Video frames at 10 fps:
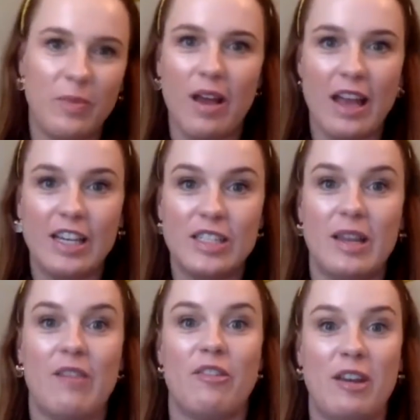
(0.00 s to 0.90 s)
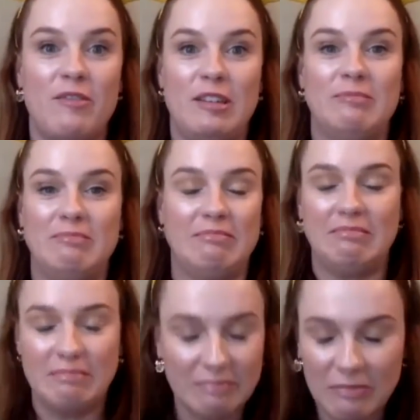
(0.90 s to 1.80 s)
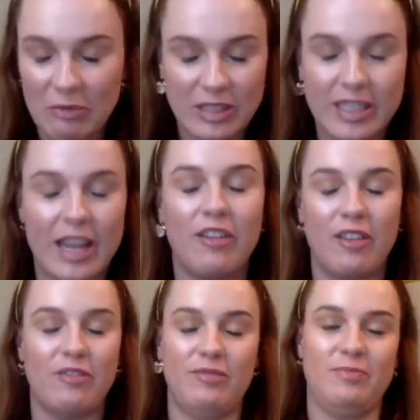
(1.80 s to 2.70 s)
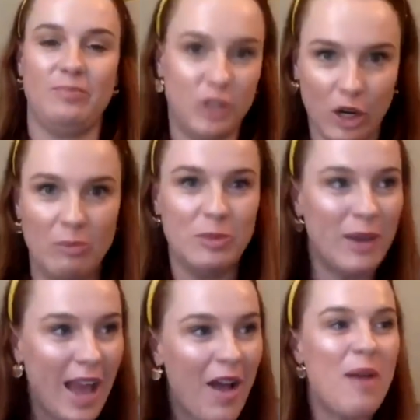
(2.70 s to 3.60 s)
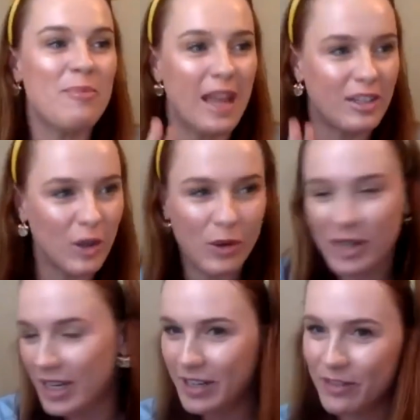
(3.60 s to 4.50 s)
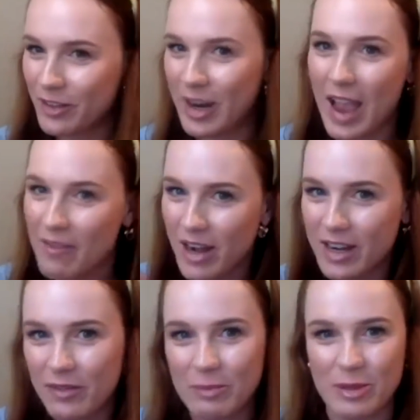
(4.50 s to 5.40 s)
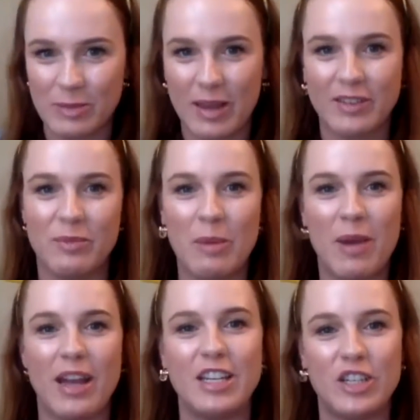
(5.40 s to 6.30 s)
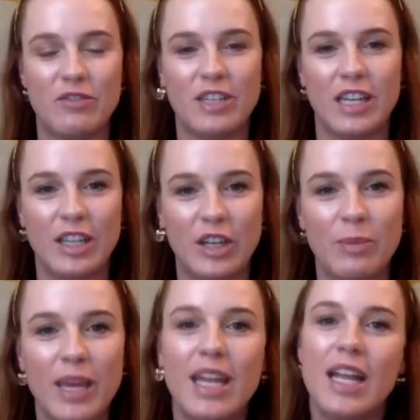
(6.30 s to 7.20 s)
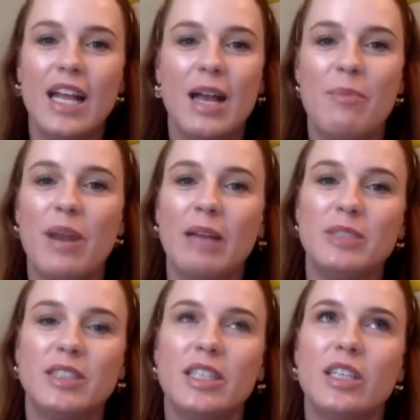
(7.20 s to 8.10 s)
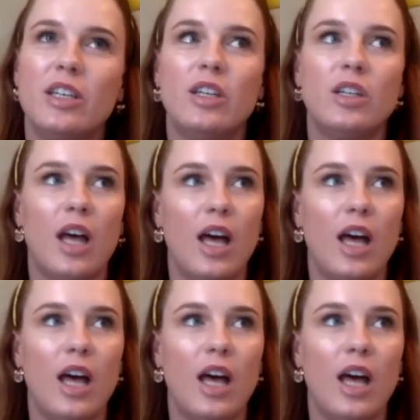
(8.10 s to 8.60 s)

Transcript: I just never even was scared of germs. But now I'm like totally I've got a different perspective. My mind has shifted a little bit, but I'm still.